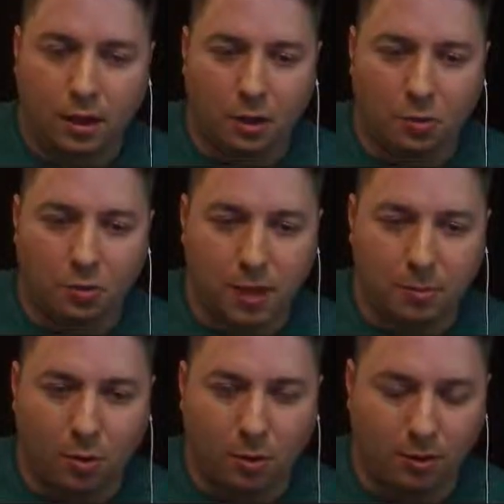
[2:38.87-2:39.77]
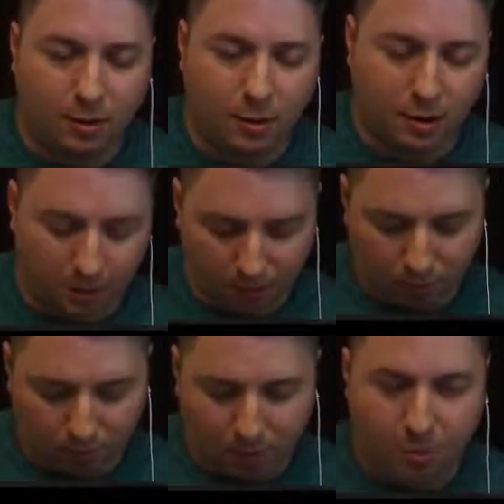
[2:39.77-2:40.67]
do that part. The
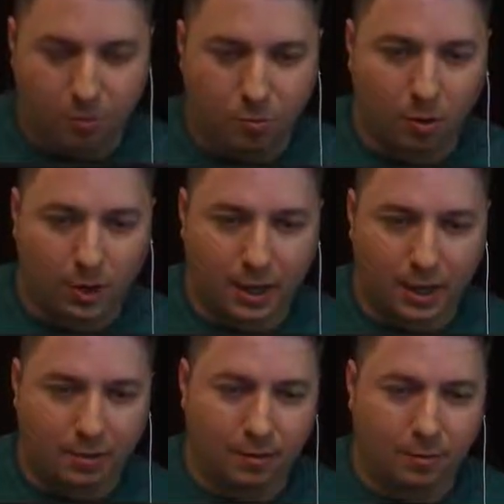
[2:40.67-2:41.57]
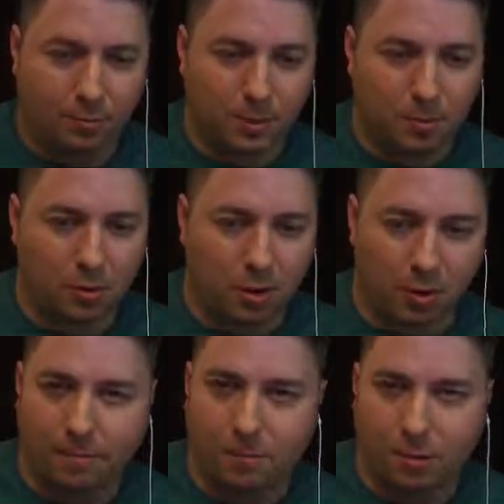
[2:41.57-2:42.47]
3x3 watering can seems to be doing
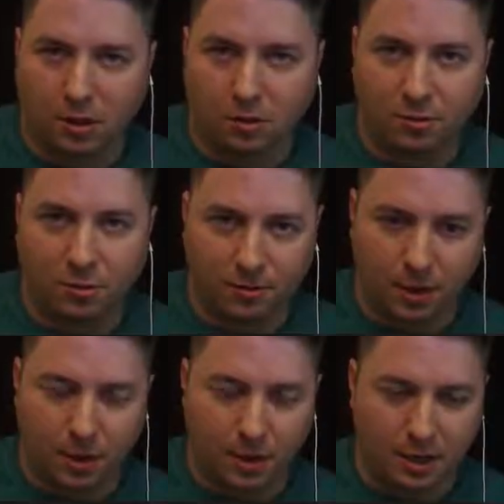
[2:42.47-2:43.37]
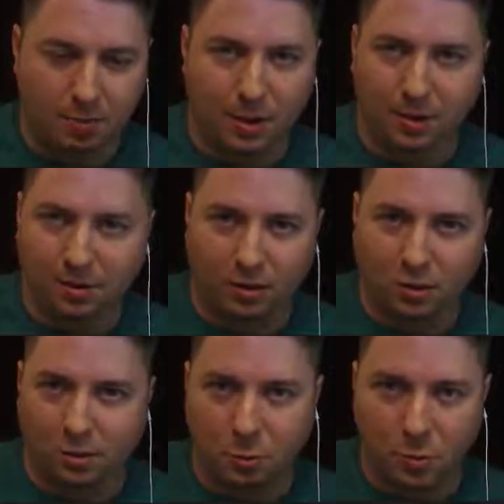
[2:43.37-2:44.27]
alright for the little stuff that I need. It basically
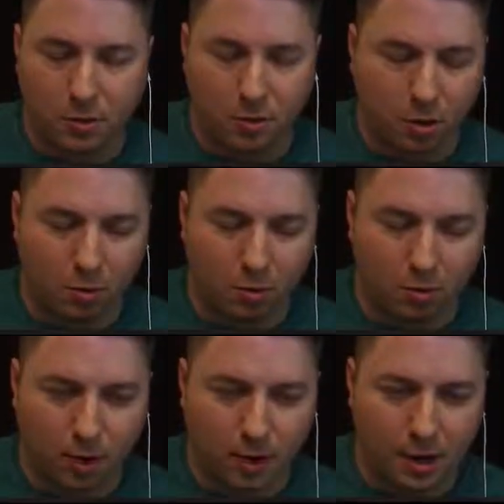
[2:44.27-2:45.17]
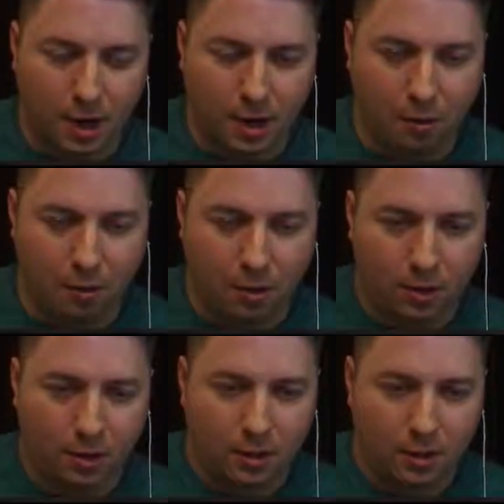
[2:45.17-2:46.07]
just wheat growth right now.
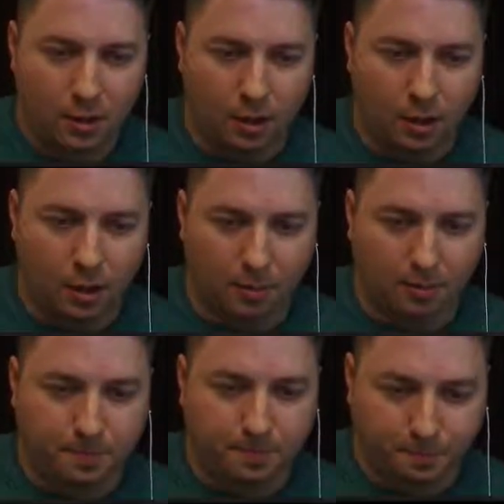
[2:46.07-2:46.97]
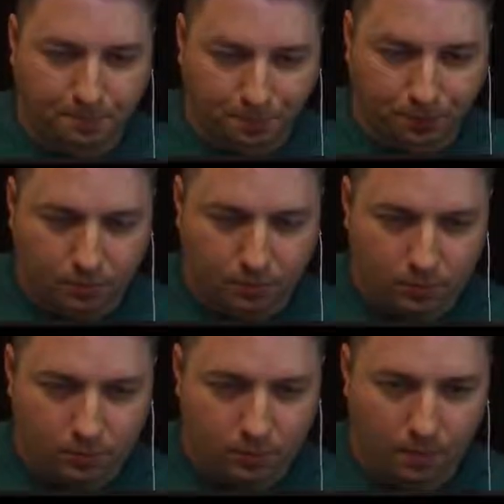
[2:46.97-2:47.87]

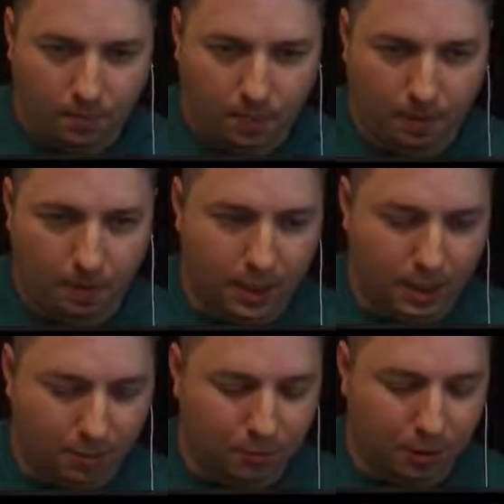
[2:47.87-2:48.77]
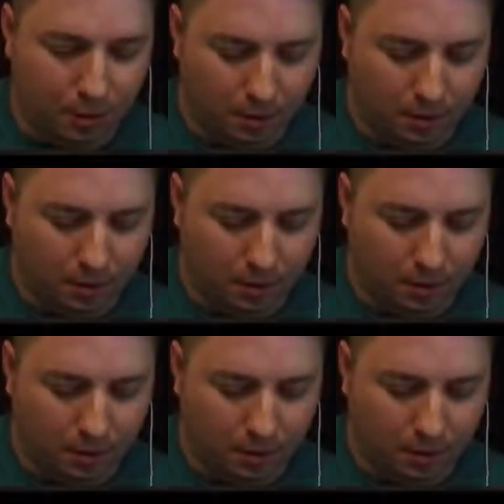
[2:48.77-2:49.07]
But yeah, that was a